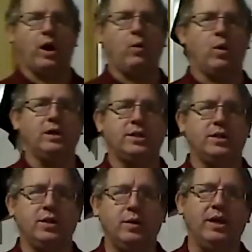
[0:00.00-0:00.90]
I want to
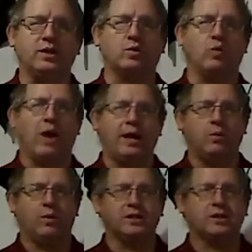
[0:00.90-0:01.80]
do is write
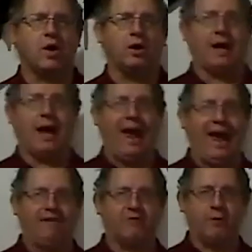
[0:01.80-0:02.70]
what is called a
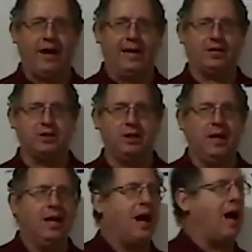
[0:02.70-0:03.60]
half reaction.
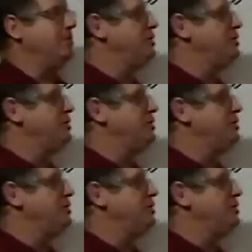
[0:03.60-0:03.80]
I'm